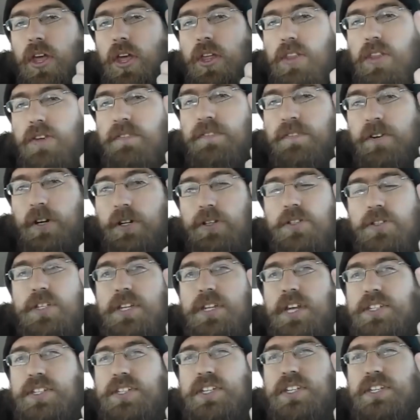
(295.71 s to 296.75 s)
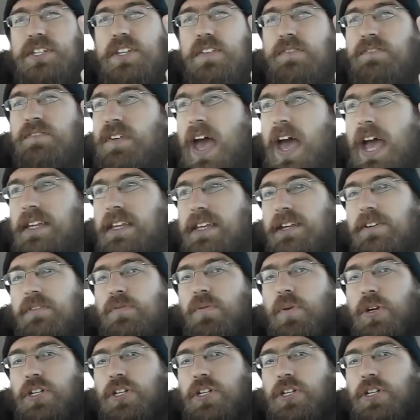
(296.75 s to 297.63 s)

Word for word: The first disc is defective,